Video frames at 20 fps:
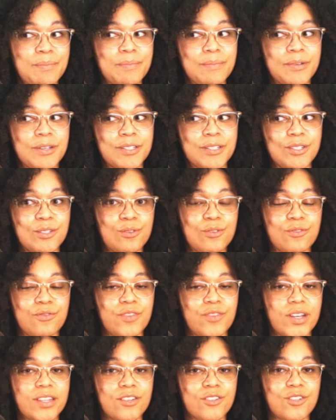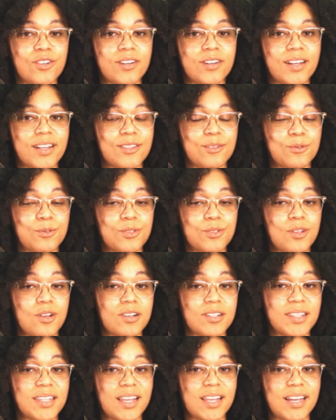considering the fact that y'all got those
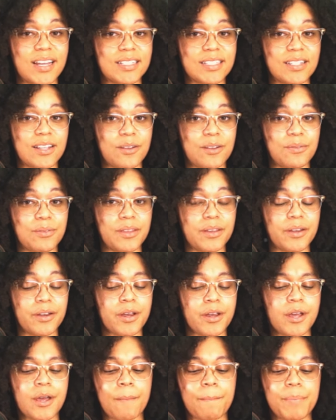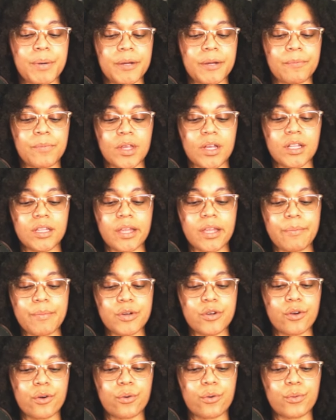long lines out there. But let me
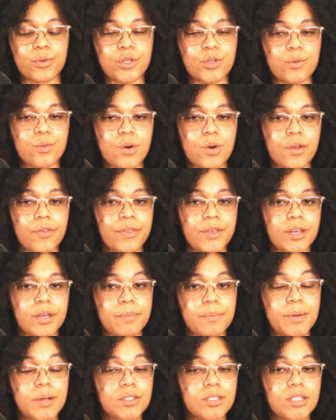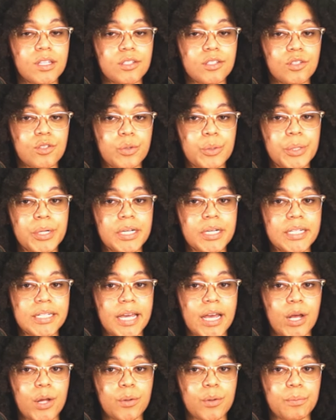know what you all think about said story
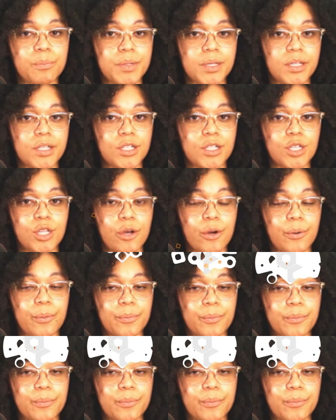down below.